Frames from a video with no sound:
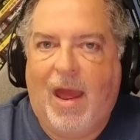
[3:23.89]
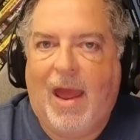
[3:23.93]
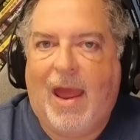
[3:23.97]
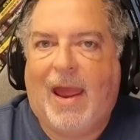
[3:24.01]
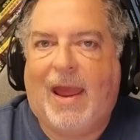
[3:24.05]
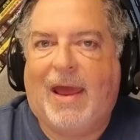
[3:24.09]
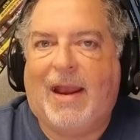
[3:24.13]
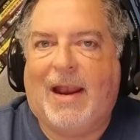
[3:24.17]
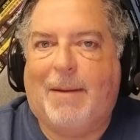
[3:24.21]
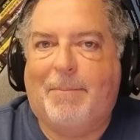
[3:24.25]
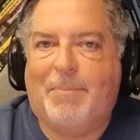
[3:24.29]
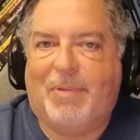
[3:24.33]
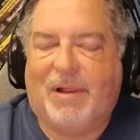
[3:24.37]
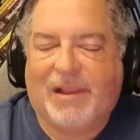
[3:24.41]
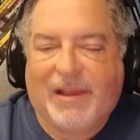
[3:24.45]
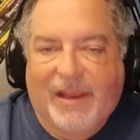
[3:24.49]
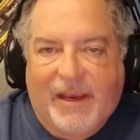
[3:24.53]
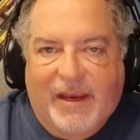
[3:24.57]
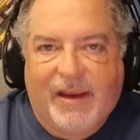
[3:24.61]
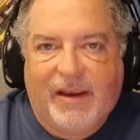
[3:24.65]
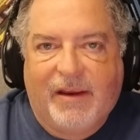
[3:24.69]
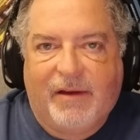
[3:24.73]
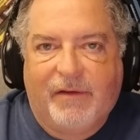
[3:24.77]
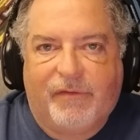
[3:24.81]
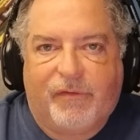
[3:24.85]
And I
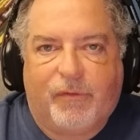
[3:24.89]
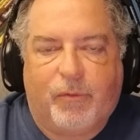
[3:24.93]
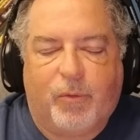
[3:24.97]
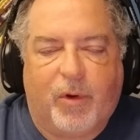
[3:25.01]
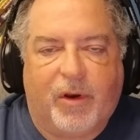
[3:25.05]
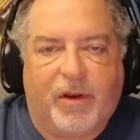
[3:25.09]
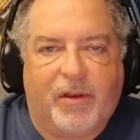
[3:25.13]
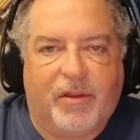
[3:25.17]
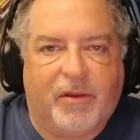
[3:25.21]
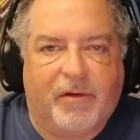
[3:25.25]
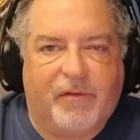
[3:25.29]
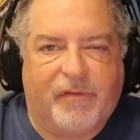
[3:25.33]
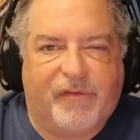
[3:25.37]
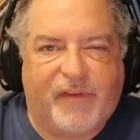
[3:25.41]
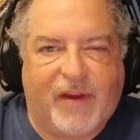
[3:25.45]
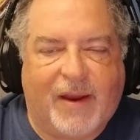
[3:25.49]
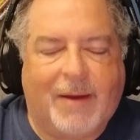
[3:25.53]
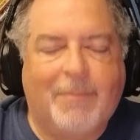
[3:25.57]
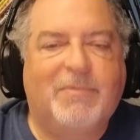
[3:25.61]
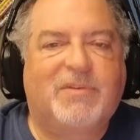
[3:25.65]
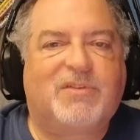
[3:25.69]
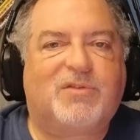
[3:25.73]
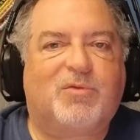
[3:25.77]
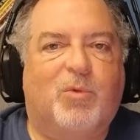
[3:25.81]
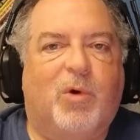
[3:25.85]
believe one of the
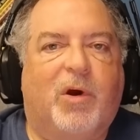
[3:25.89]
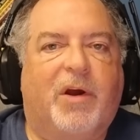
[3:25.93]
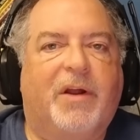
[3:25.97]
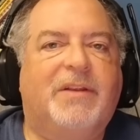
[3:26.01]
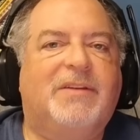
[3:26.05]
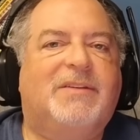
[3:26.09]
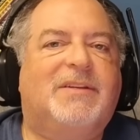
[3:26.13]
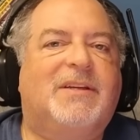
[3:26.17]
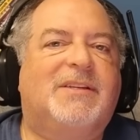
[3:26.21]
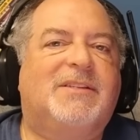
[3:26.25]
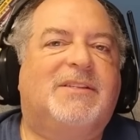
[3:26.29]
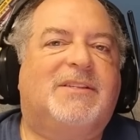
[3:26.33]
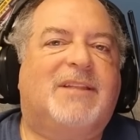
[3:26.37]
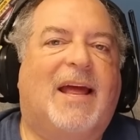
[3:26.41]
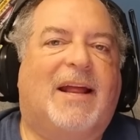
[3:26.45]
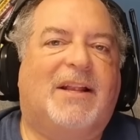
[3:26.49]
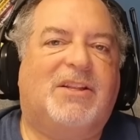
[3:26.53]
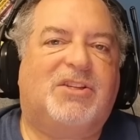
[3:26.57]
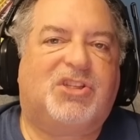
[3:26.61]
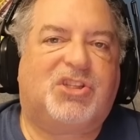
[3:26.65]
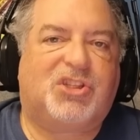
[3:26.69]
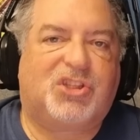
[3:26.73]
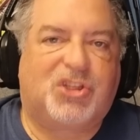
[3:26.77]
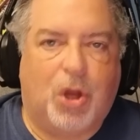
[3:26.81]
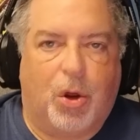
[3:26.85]
famous ones is that
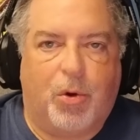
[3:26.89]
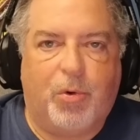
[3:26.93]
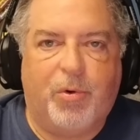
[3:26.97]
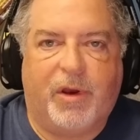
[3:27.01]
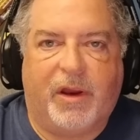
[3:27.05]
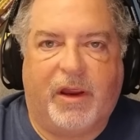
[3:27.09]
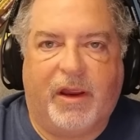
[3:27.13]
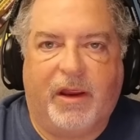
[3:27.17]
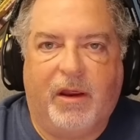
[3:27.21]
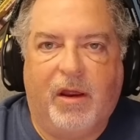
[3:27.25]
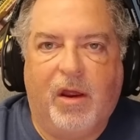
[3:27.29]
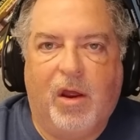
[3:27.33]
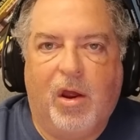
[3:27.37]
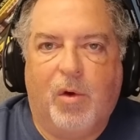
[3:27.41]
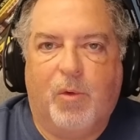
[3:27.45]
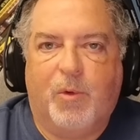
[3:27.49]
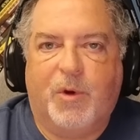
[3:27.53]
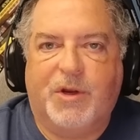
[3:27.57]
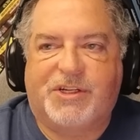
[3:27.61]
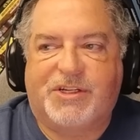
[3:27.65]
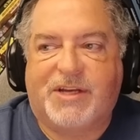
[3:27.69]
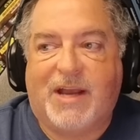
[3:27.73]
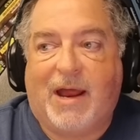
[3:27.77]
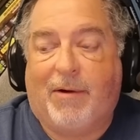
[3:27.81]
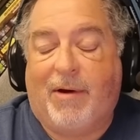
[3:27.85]
Sony,
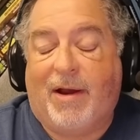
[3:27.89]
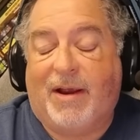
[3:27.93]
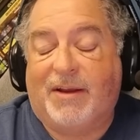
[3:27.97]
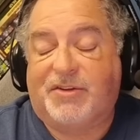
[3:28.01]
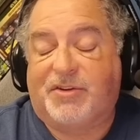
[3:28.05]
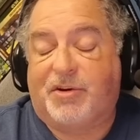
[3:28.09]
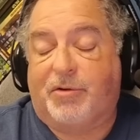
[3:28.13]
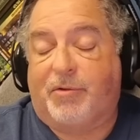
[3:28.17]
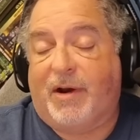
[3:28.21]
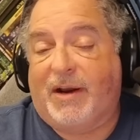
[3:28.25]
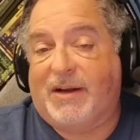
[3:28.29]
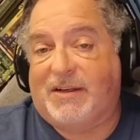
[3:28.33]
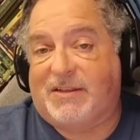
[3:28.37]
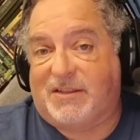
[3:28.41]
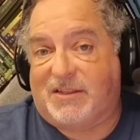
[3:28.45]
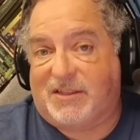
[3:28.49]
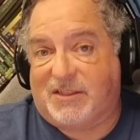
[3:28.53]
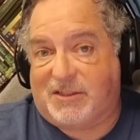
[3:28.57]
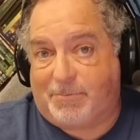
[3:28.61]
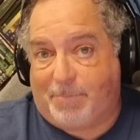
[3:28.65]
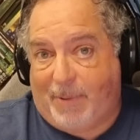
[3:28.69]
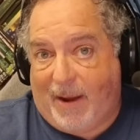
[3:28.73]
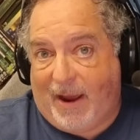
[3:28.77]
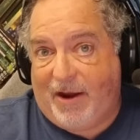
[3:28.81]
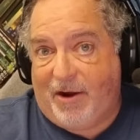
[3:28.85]
which now has the rights to
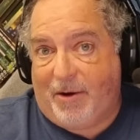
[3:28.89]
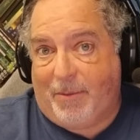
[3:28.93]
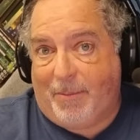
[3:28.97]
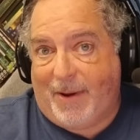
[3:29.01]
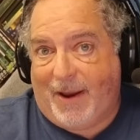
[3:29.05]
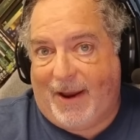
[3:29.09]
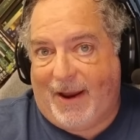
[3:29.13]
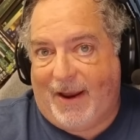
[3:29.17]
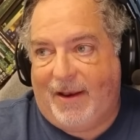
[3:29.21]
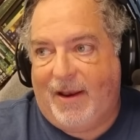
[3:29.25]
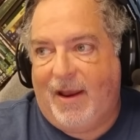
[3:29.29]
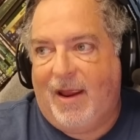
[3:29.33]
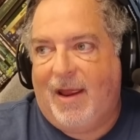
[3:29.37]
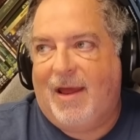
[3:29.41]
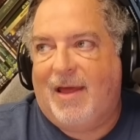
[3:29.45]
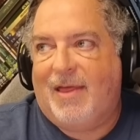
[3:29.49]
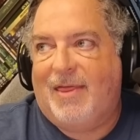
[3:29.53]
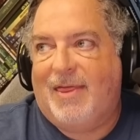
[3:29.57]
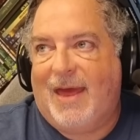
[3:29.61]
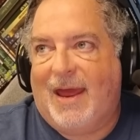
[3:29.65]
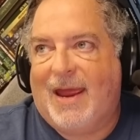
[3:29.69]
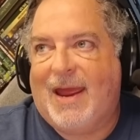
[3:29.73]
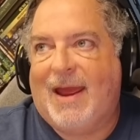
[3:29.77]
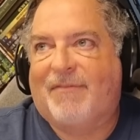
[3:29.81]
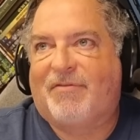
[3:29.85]
Spider-Man,
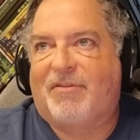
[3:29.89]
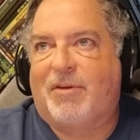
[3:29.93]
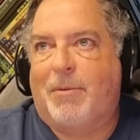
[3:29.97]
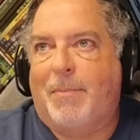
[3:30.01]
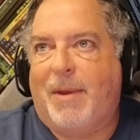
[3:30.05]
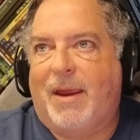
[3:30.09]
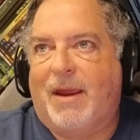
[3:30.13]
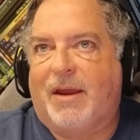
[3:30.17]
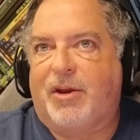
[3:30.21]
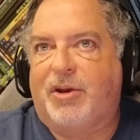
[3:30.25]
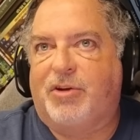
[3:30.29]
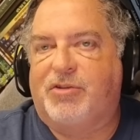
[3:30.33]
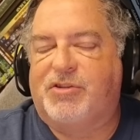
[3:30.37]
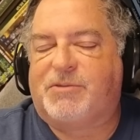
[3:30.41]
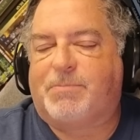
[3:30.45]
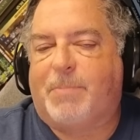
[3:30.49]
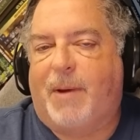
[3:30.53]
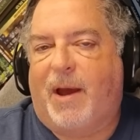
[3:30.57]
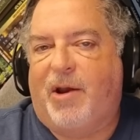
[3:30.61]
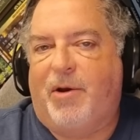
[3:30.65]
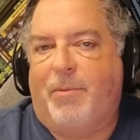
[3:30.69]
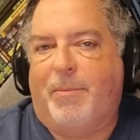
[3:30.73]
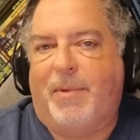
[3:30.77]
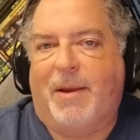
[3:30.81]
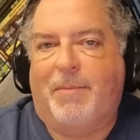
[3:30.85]
they have to make a new
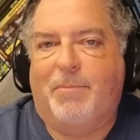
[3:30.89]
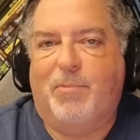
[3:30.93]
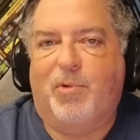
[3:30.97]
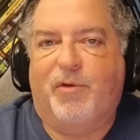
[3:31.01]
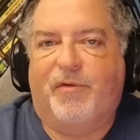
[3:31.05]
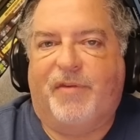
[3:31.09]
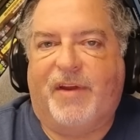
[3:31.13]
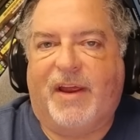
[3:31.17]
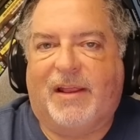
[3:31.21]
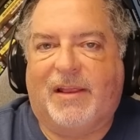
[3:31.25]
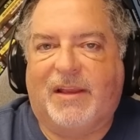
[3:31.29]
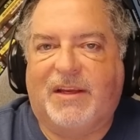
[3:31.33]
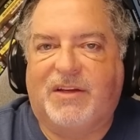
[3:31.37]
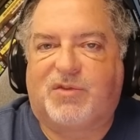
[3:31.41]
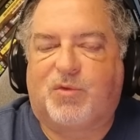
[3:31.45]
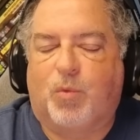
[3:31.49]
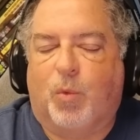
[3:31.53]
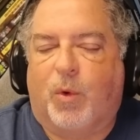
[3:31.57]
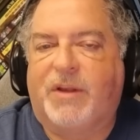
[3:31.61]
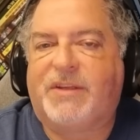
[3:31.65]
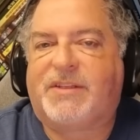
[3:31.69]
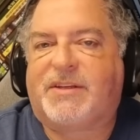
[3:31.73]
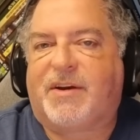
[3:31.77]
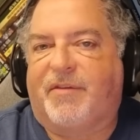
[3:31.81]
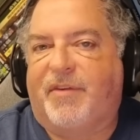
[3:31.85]
Spider-Man movie at least
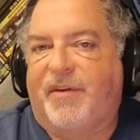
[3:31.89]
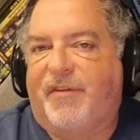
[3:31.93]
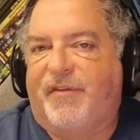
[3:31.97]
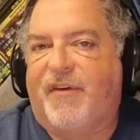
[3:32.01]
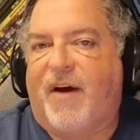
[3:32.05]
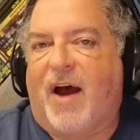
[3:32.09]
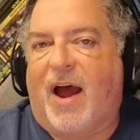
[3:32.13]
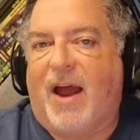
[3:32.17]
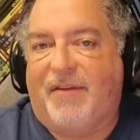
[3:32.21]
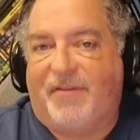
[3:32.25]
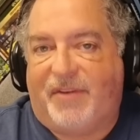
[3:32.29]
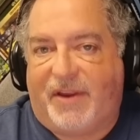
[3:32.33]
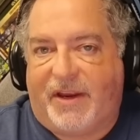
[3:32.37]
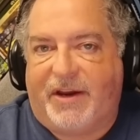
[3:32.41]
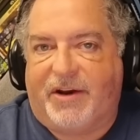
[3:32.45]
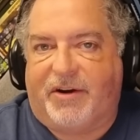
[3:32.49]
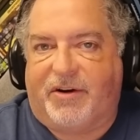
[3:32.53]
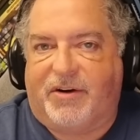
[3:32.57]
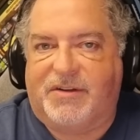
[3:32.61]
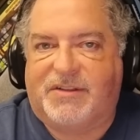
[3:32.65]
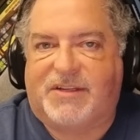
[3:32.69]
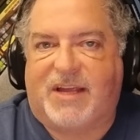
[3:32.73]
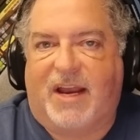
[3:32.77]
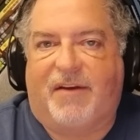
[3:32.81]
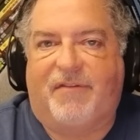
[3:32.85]
once every 5
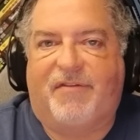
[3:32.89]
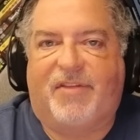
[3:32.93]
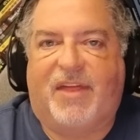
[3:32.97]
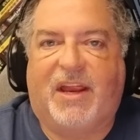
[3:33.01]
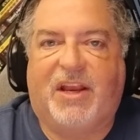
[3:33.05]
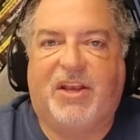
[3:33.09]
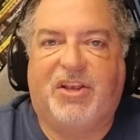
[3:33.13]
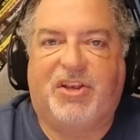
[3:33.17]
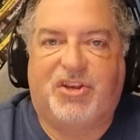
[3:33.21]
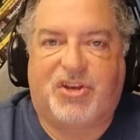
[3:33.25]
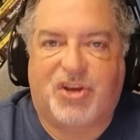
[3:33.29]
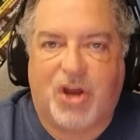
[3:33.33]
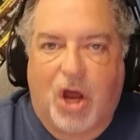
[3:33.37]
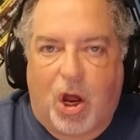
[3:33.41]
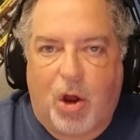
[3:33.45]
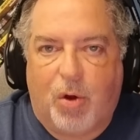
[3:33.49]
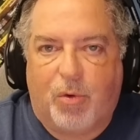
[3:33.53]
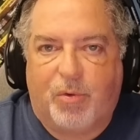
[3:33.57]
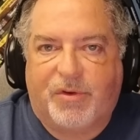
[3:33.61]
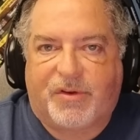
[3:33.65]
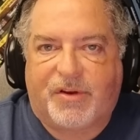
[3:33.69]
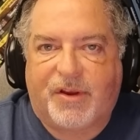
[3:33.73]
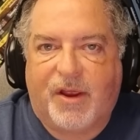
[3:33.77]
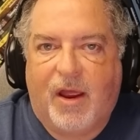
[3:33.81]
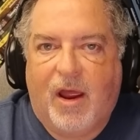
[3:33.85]
years. And if they
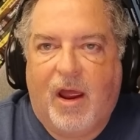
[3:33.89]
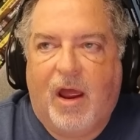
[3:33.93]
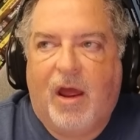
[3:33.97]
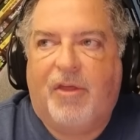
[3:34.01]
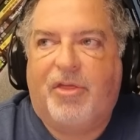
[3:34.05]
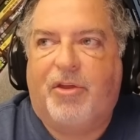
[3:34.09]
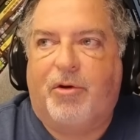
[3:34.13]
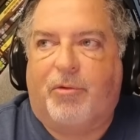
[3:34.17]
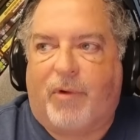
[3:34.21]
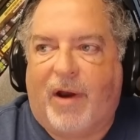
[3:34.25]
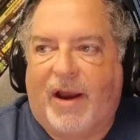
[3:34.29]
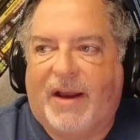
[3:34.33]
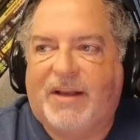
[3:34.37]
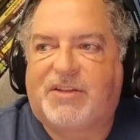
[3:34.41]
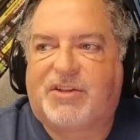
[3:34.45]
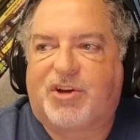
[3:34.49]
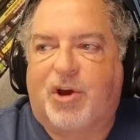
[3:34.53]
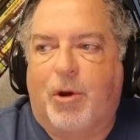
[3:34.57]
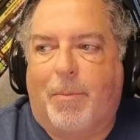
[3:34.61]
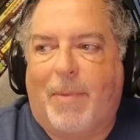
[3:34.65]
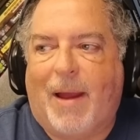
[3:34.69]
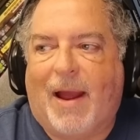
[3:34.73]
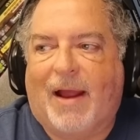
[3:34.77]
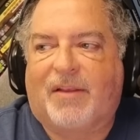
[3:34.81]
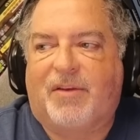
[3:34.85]
don't, the rights go
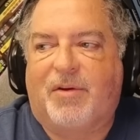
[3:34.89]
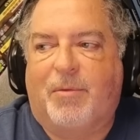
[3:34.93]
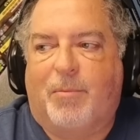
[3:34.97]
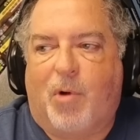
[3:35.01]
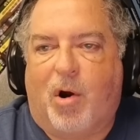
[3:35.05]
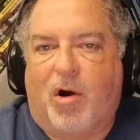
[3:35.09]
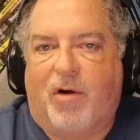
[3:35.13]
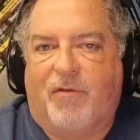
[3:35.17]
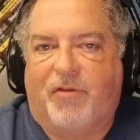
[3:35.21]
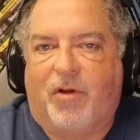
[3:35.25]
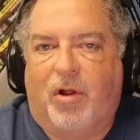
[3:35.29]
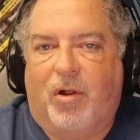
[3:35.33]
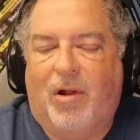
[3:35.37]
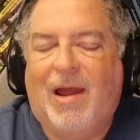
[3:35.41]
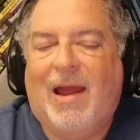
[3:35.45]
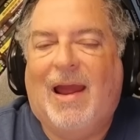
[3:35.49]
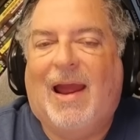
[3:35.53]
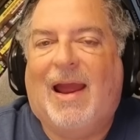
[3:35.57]
back to Marvel.